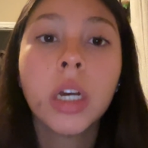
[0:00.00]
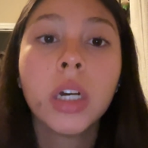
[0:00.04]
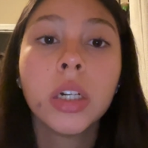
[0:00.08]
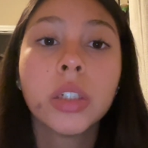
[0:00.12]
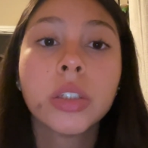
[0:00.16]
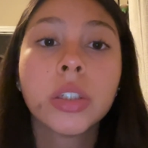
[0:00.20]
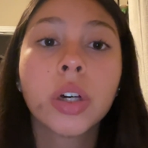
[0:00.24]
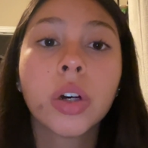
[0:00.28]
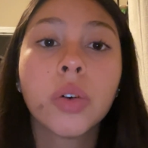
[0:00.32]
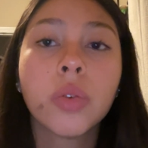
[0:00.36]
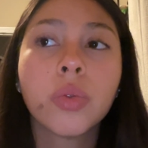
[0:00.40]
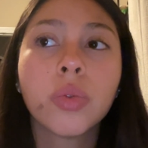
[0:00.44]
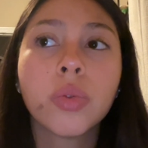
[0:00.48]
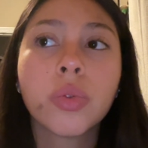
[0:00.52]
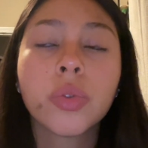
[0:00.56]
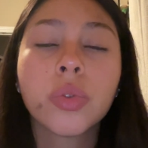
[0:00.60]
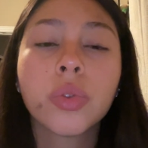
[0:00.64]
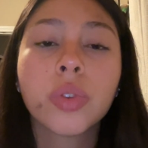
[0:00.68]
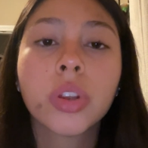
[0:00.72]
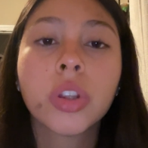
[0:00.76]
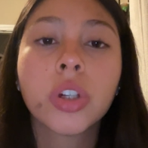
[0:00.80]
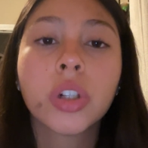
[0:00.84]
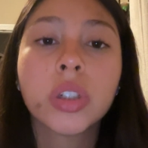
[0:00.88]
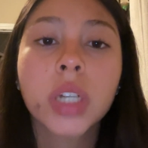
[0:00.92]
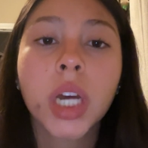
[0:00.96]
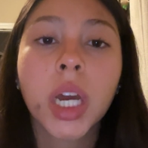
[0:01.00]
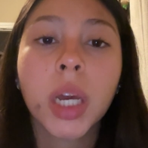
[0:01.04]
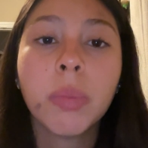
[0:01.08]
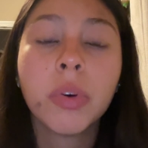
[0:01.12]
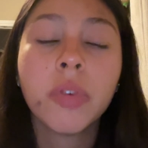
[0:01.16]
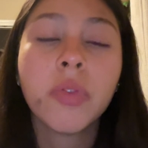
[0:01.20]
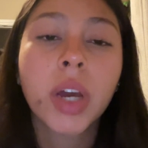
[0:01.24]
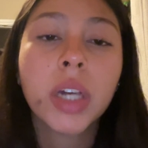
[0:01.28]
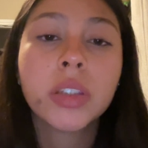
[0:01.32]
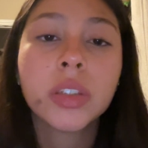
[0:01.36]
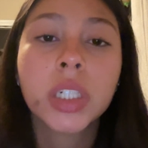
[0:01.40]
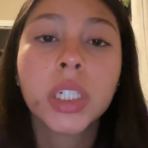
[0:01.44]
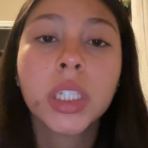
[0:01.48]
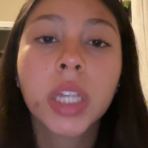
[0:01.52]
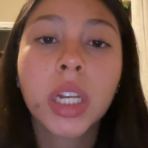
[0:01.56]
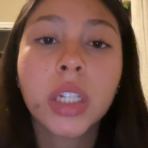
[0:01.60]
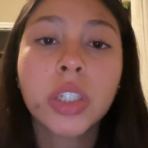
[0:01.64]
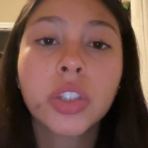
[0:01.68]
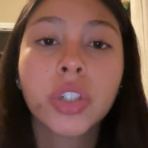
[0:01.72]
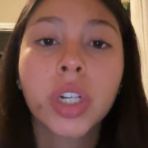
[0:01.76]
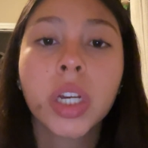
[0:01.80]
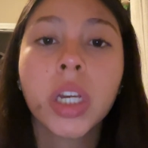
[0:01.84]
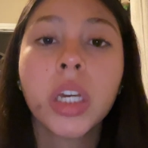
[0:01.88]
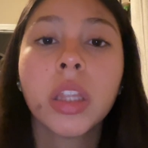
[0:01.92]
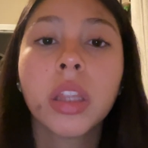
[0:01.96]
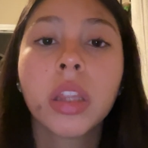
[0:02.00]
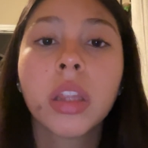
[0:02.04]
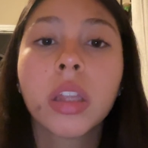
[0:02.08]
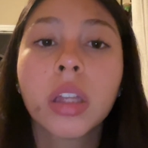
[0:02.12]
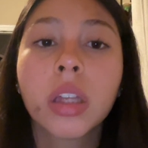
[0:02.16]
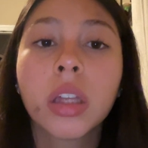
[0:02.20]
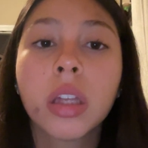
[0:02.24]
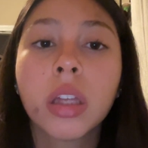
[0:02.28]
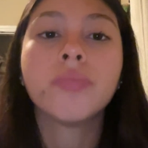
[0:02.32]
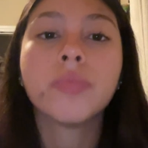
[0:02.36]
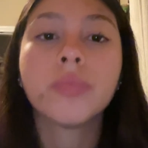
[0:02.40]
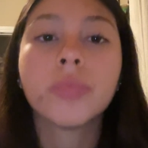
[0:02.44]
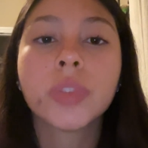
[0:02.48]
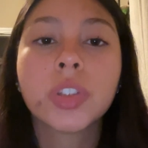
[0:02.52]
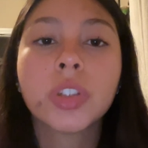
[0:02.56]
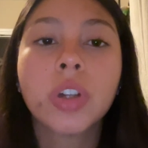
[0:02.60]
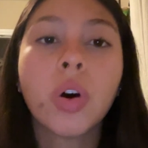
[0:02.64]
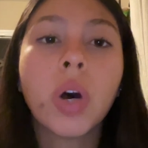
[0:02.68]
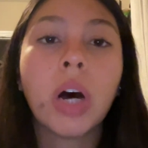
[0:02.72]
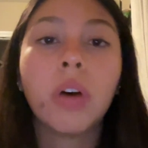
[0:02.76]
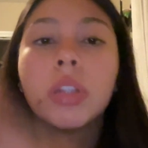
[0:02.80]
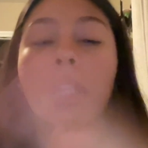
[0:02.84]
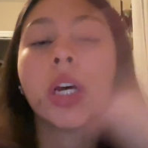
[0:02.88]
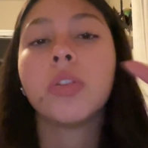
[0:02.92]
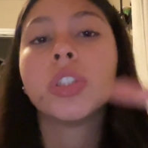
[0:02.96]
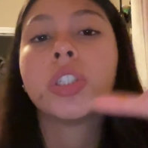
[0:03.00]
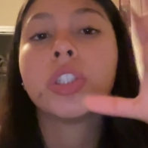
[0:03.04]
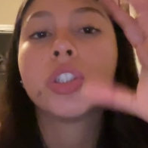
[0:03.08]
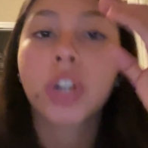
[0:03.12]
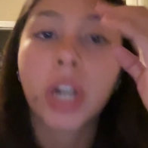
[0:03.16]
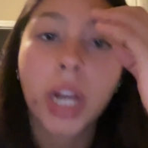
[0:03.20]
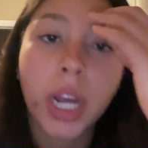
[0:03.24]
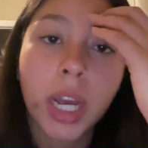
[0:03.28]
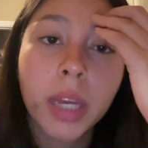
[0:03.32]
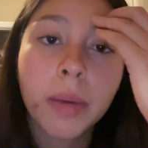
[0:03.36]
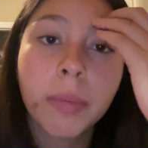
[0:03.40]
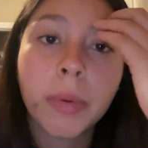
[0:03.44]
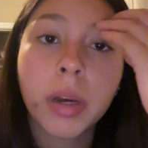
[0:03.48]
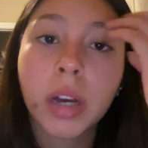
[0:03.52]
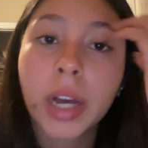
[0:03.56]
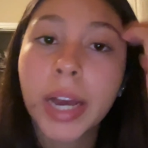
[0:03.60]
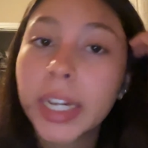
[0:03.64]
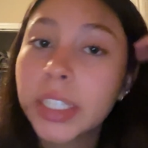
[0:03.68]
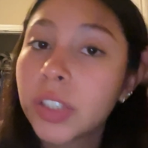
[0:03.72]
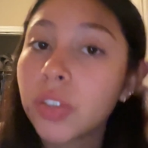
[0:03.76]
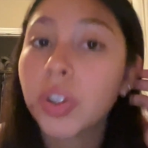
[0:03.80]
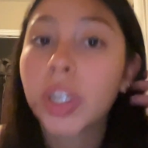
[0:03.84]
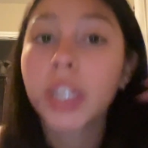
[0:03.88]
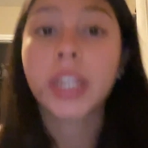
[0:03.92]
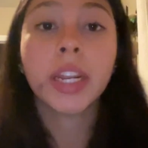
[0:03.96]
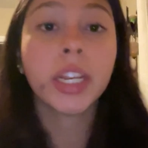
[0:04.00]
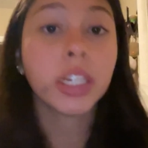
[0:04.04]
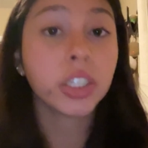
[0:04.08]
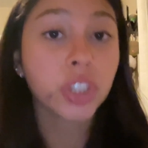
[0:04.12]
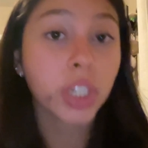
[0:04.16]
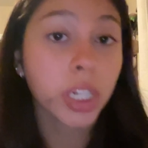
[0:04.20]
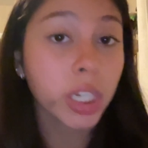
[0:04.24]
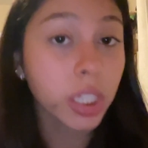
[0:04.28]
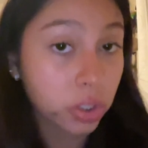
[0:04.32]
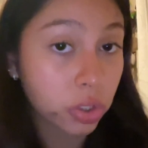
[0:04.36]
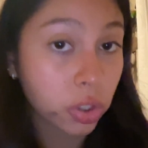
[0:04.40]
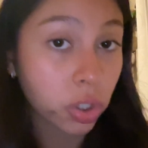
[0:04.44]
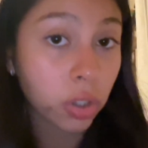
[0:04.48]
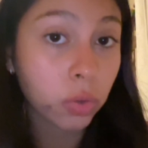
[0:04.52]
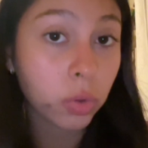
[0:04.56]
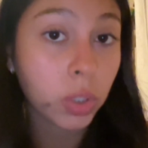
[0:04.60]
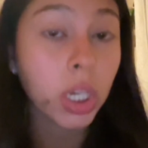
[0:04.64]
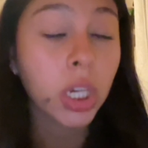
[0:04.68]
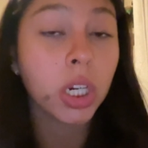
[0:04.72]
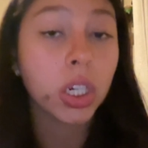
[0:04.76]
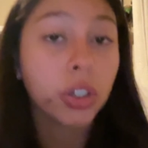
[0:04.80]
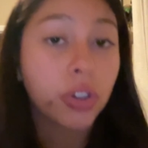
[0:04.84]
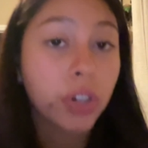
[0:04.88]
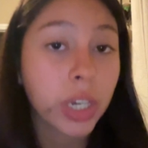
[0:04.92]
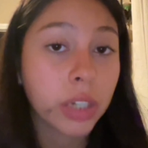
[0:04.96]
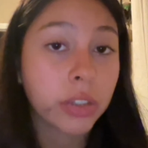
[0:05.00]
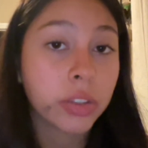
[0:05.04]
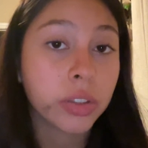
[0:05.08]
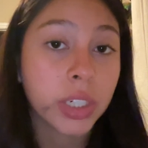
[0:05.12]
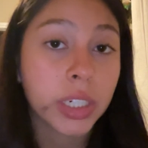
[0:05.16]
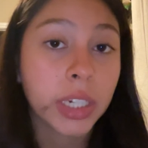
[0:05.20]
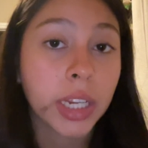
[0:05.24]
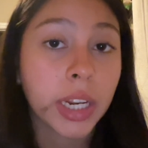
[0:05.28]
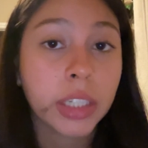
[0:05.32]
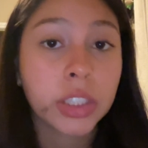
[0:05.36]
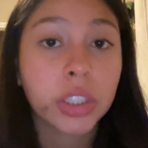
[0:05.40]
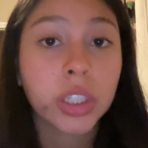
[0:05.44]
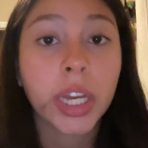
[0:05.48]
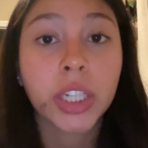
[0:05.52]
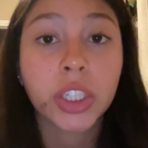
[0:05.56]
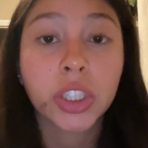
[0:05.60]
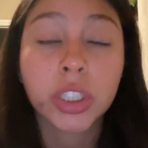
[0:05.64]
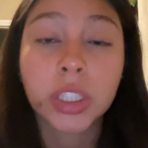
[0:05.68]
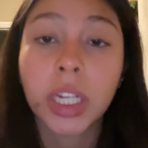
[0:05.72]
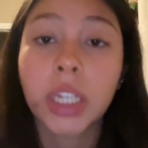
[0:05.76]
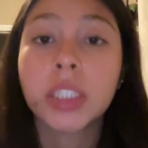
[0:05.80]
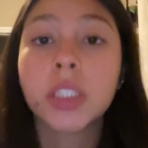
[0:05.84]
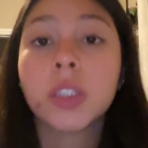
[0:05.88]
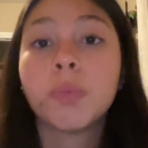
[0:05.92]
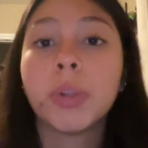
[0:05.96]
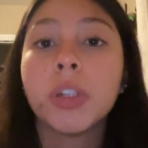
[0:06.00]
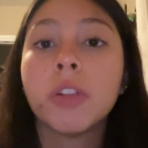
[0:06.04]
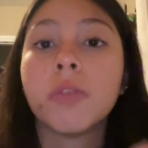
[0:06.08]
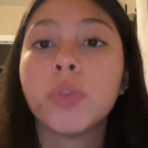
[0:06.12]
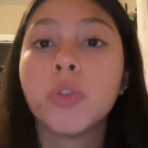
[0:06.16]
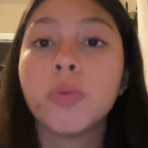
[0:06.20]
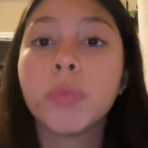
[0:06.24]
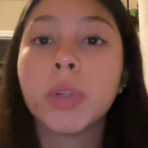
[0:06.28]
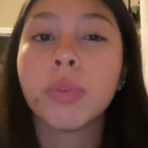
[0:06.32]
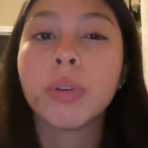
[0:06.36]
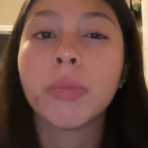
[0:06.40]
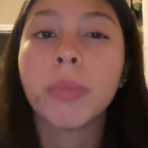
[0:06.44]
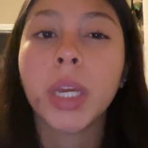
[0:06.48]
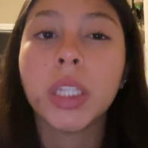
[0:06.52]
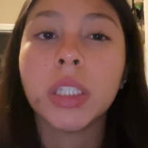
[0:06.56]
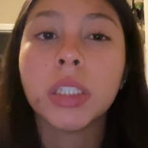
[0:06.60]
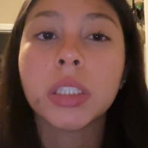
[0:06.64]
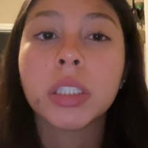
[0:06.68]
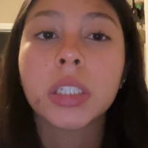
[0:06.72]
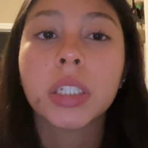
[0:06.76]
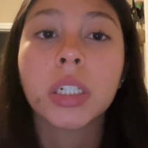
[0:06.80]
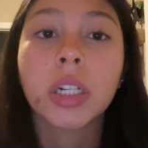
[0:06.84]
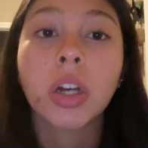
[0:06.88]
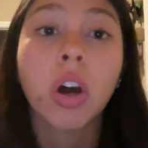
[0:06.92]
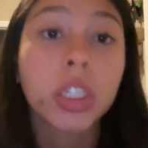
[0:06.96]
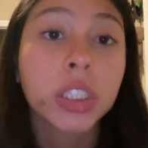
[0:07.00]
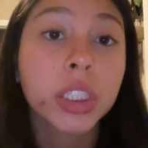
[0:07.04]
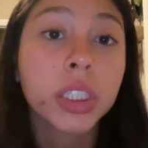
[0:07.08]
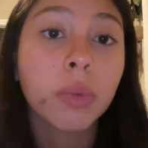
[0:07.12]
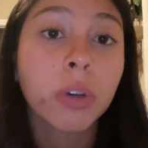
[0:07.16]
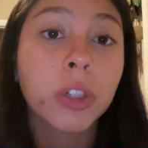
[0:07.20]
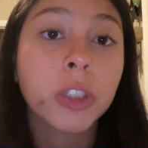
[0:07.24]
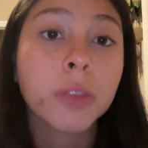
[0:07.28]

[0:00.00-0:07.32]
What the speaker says: So the third type of isokinetic strength. So I'll now describe isokinetic strength. So during isokinetic exercise, the speed of movement remains constant while